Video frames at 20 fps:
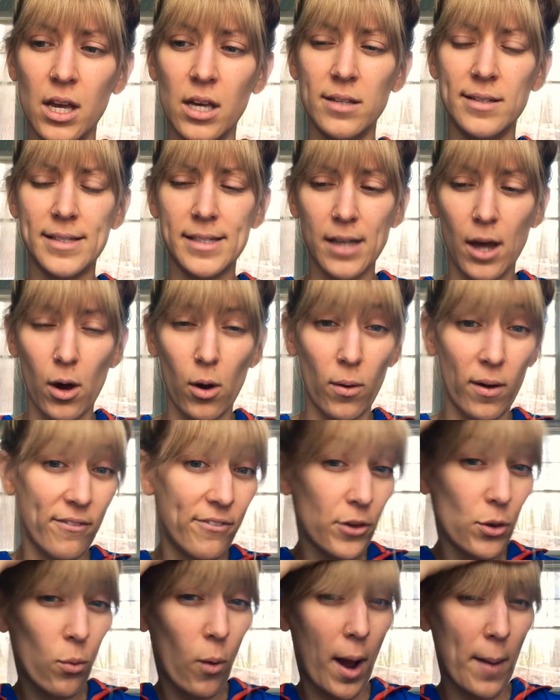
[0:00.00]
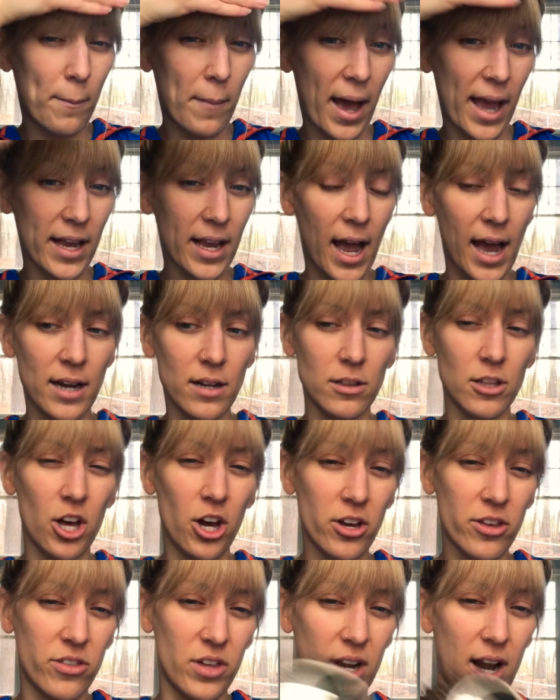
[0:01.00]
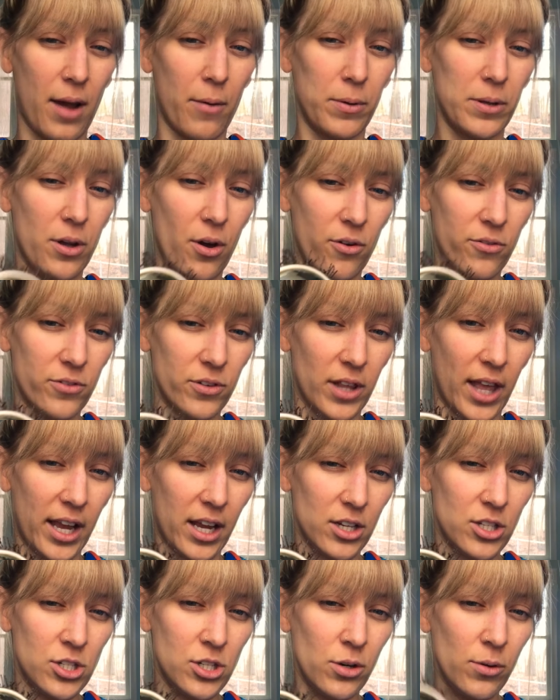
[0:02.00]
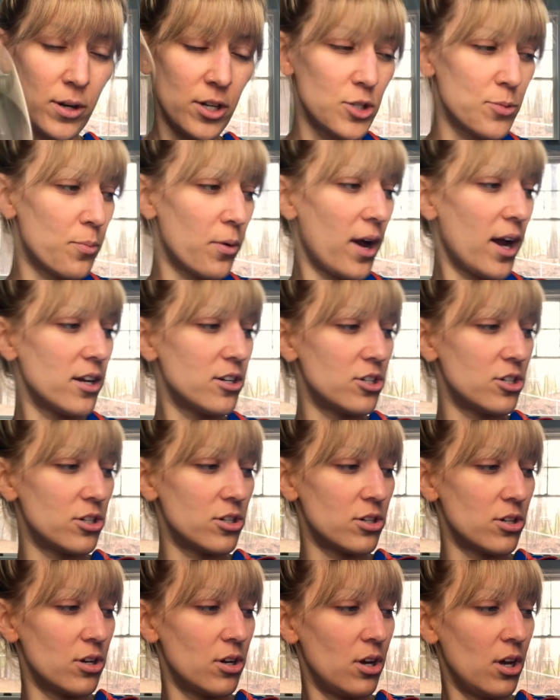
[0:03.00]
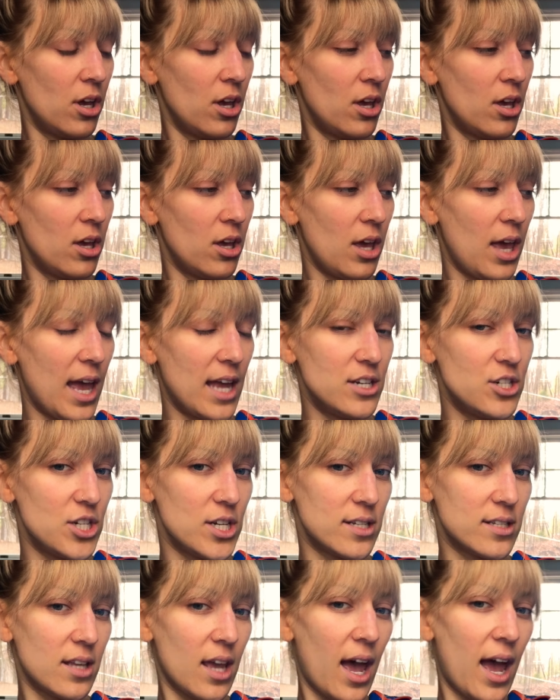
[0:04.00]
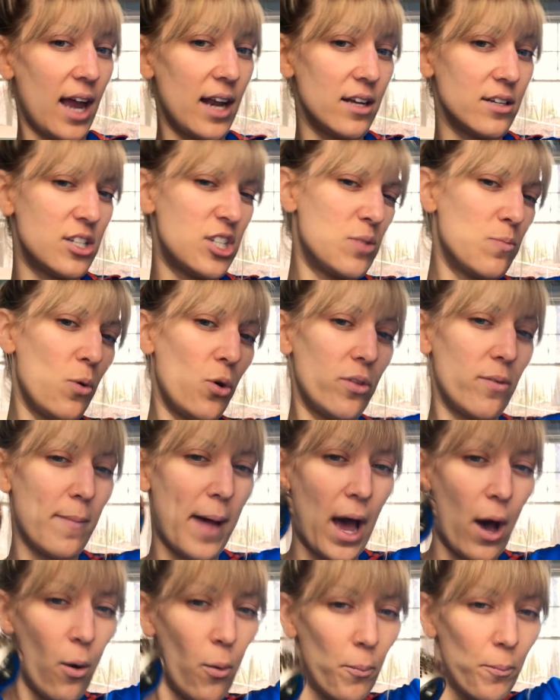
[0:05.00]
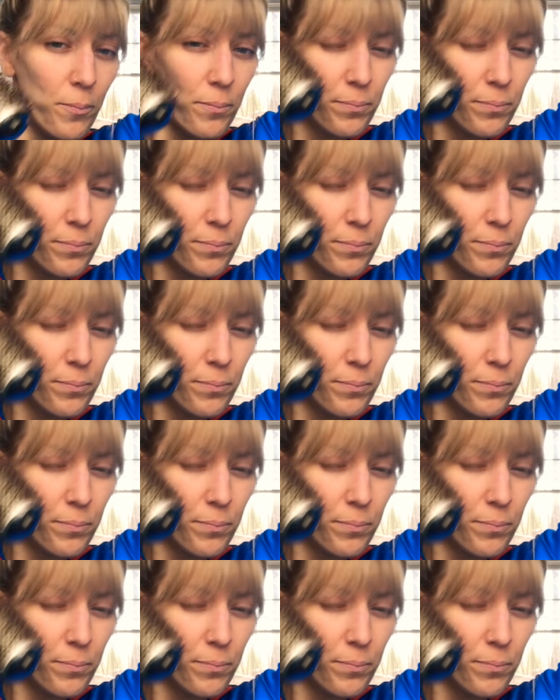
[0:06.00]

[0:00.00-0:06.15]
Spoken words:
So if you want my kind of look, then I would go for like a 2-inch brush and just kind of smooth them out.